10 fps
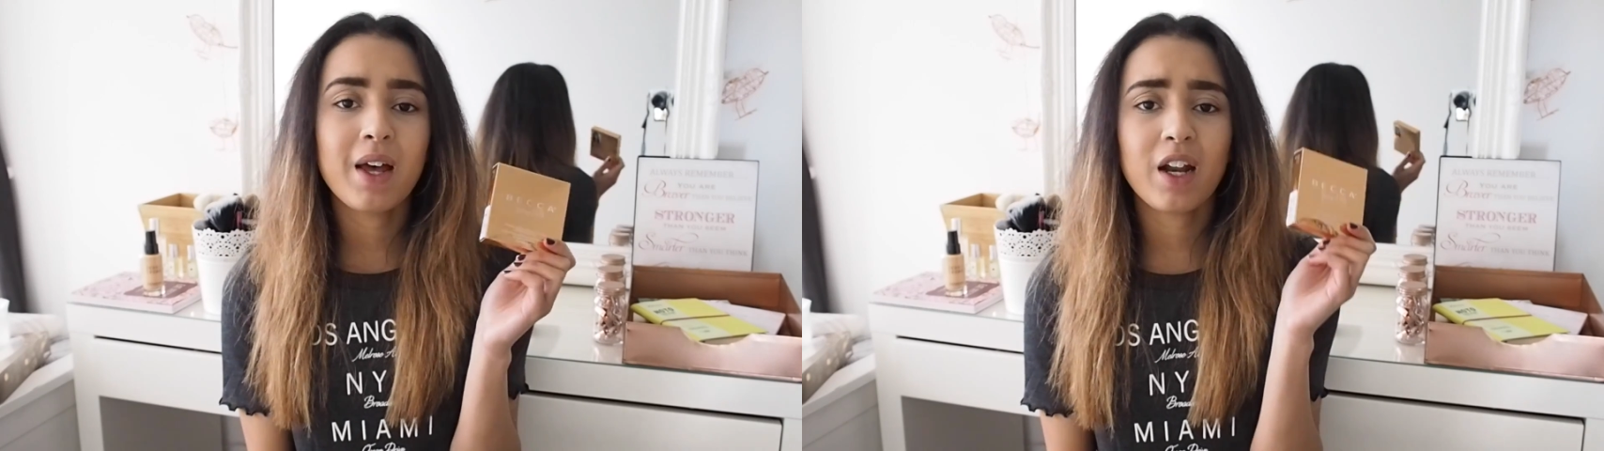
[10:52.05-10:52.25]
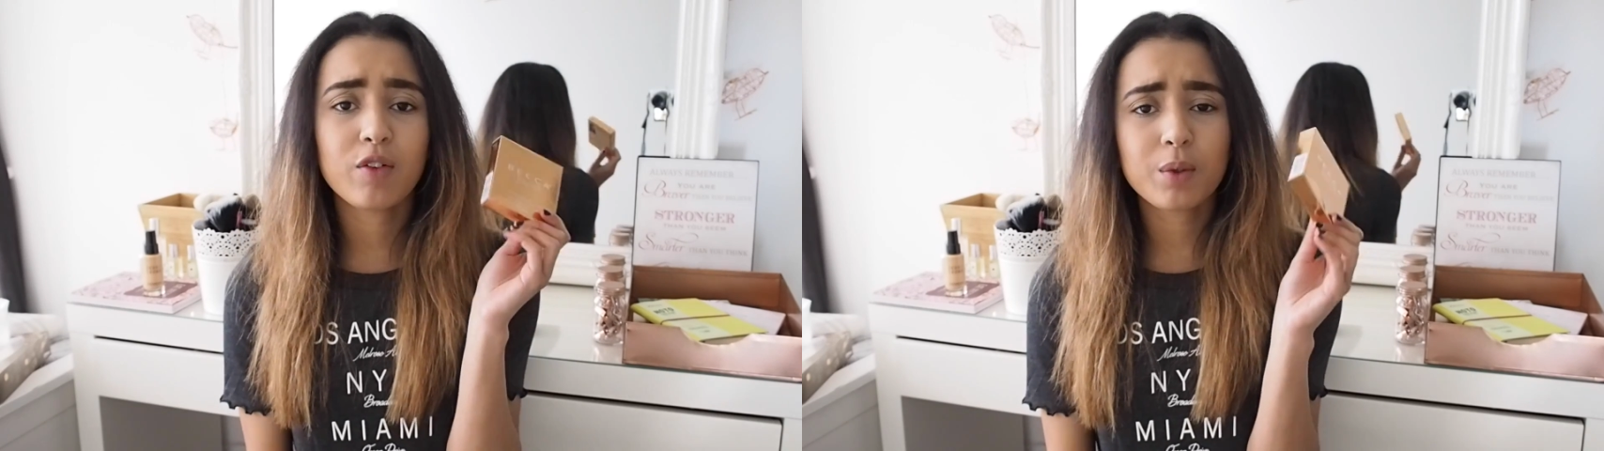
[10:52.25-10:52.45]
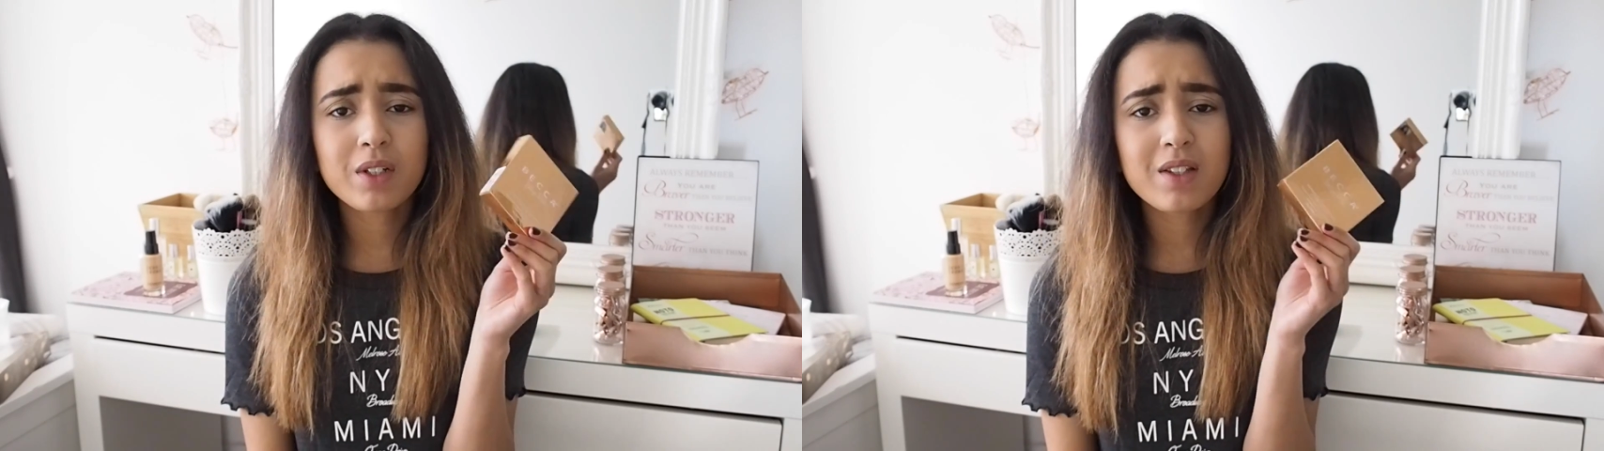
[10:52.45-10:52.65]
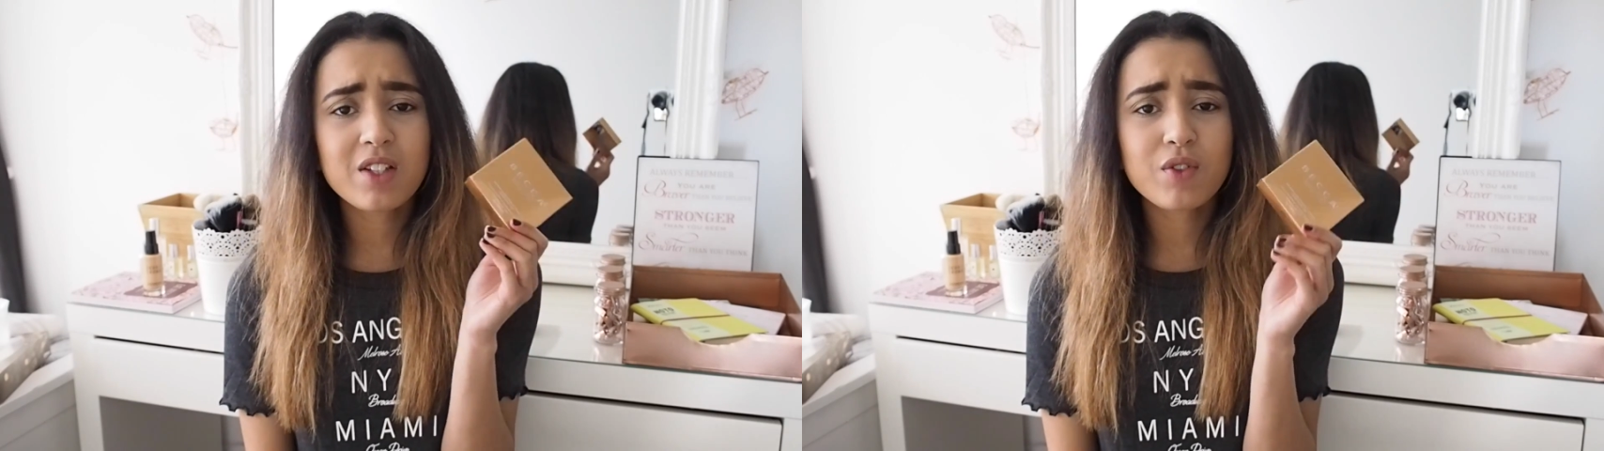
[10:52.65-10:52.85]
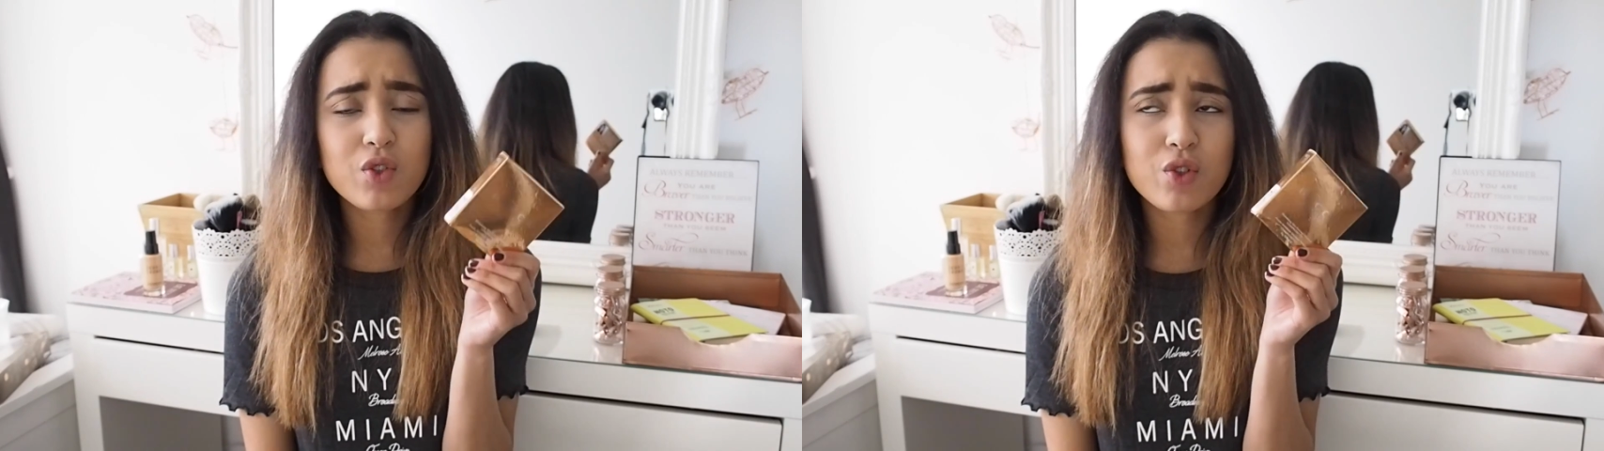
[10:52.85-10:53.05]
And I've wanted this
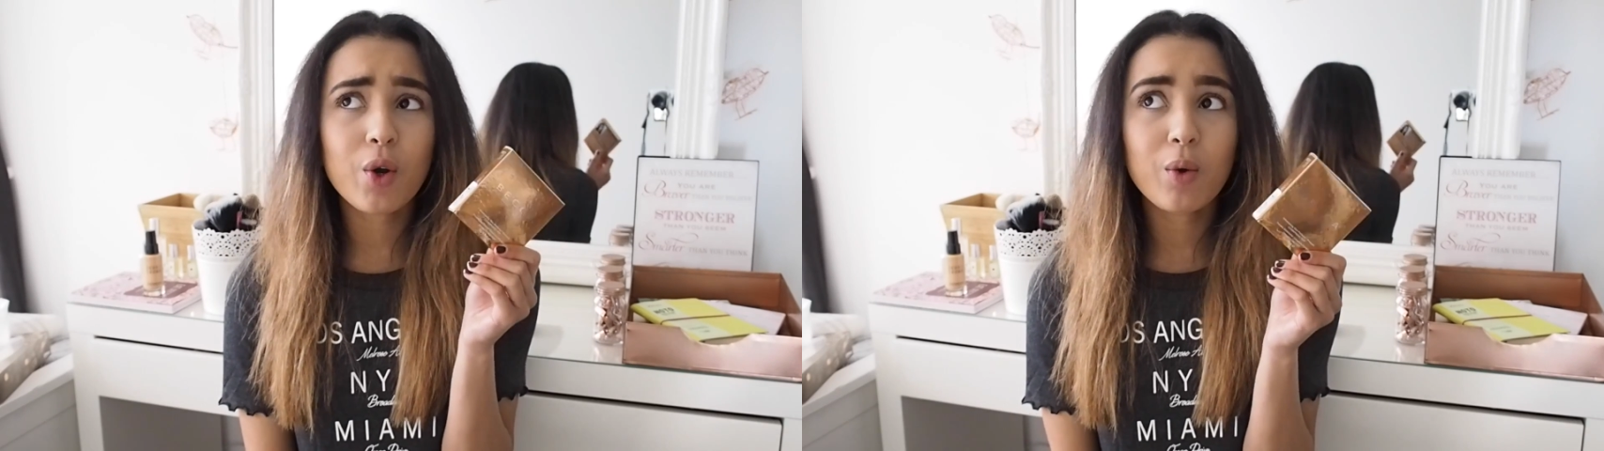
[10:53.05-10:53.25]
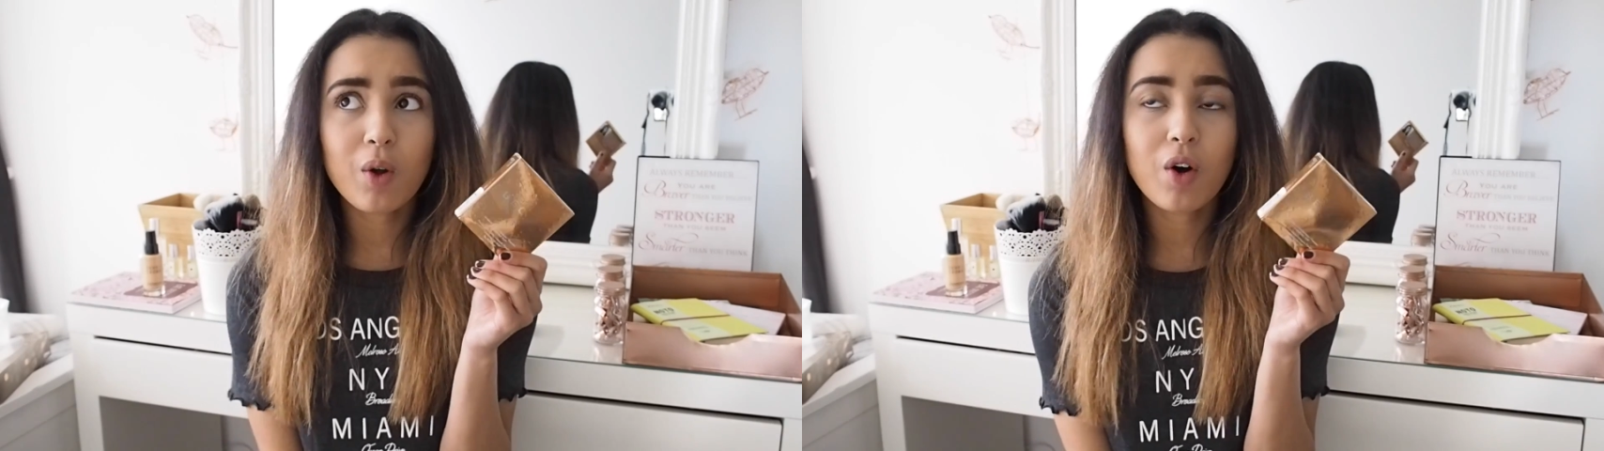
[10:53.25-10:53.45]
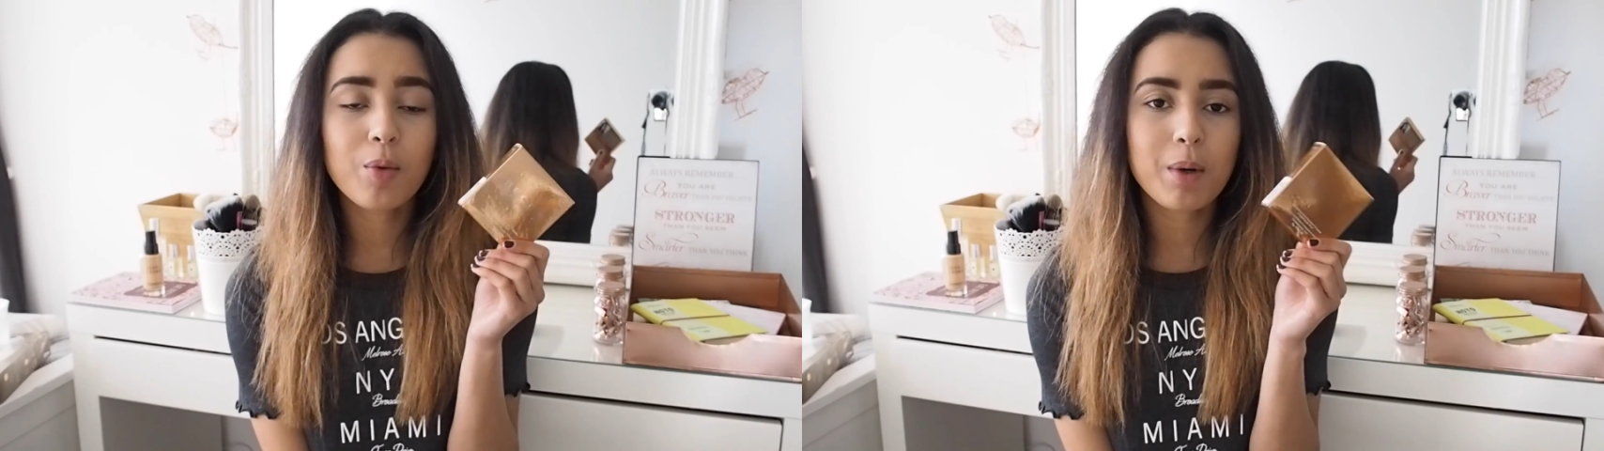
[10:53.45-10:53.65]
for so long,